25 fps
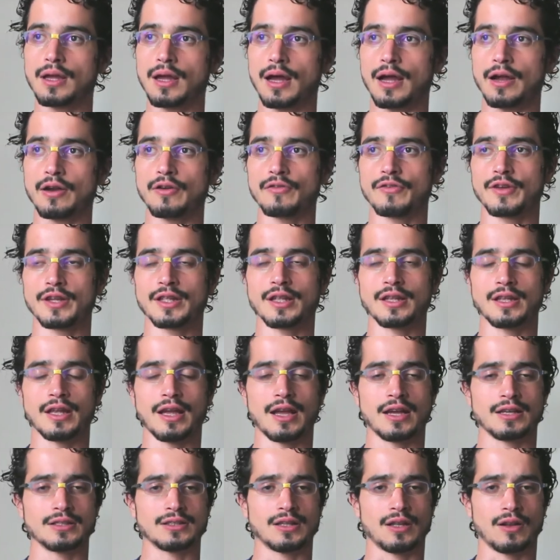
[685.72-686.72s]
Ayurveda
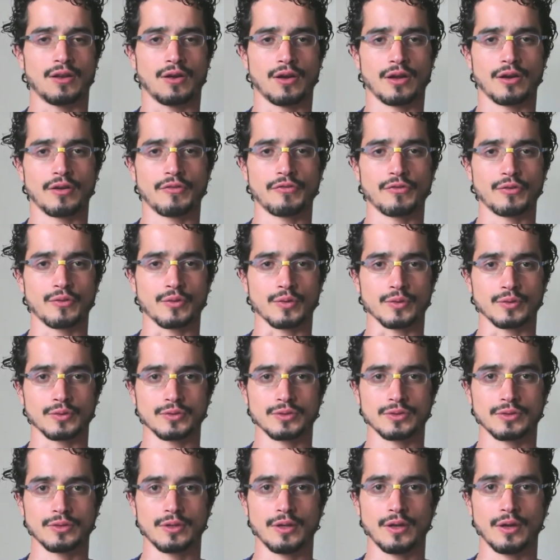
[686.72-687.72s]
has a lot of
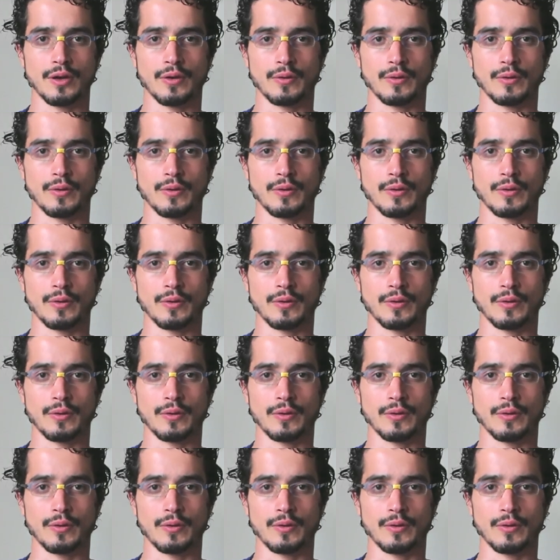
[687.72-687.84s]
rules.